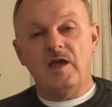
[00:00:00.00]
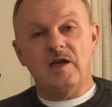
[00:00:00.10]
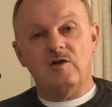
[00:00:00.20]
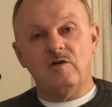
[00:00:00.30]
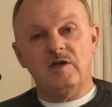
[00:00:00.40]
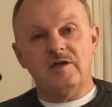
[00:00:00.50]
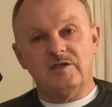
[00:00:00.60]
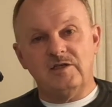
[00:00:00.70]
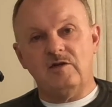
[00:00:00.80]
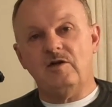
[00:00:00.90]
and I created a
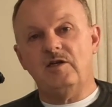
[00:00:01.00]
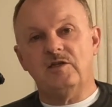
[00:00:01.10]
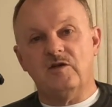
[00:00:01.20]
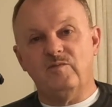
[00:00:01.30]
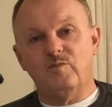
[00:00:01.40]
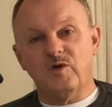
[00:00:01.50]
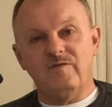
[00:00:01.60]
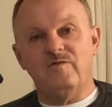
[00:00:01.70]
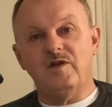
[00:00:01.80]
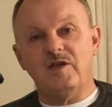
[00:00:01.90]
series of
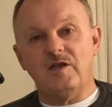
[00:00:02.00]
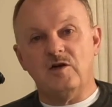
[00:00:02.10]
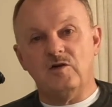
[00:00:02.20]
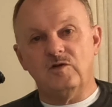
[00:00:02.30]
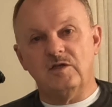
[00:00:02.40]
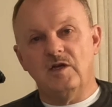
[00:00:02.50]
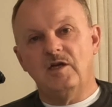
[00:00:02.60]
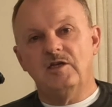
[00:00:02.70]
brief videos